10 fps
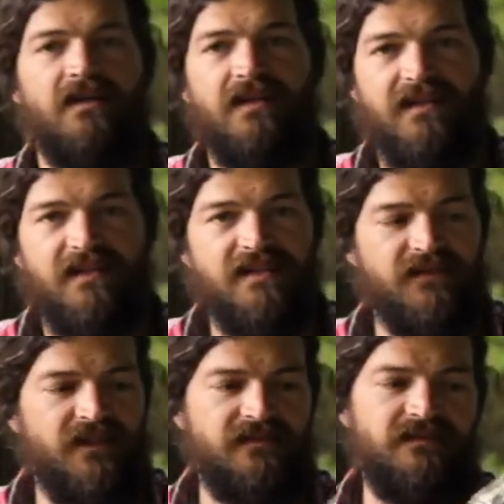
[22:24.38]
like
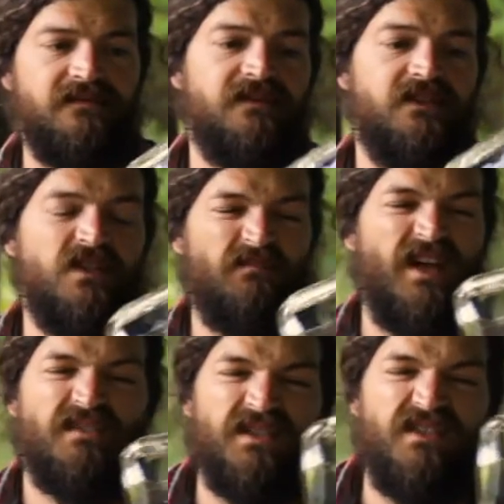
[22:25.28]
this one, you could
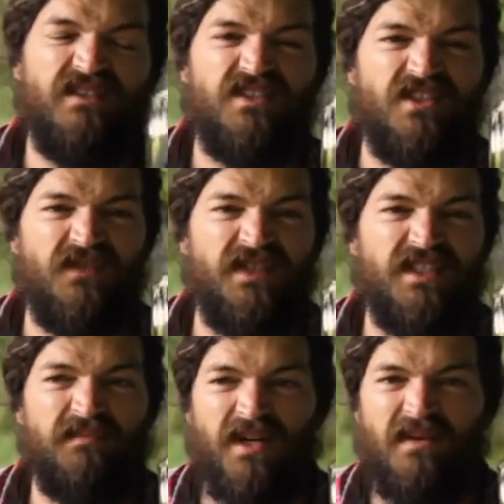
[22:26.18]
possibly do this just for an
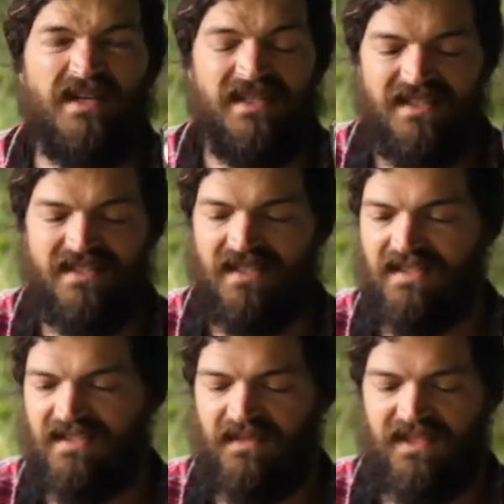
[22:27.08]
experiment. This is
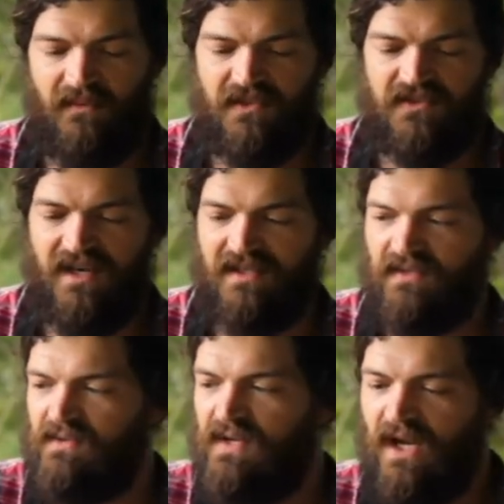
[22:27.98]
not something that we're trying to
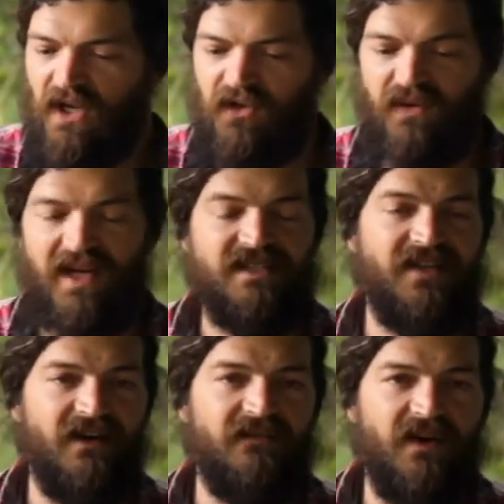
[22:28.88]
create a
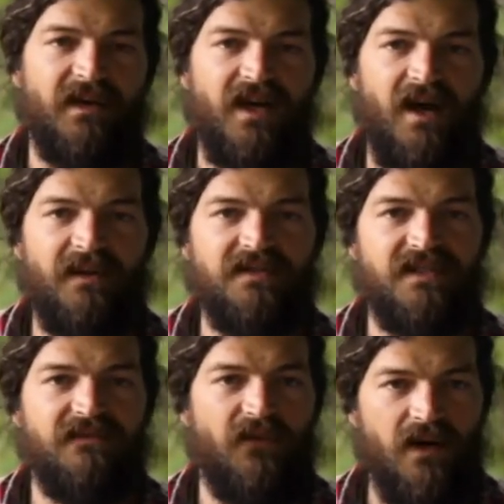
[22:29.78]
ton of
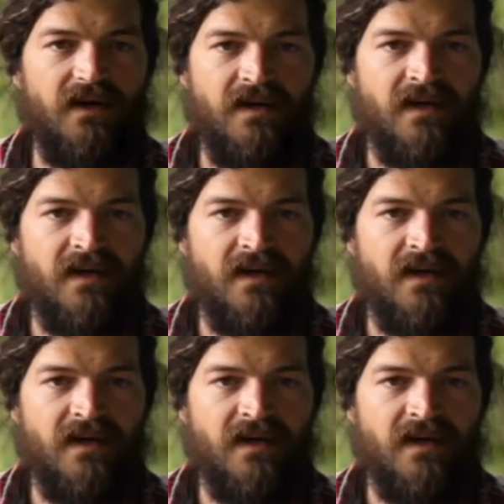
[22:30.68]
vermicomposting for.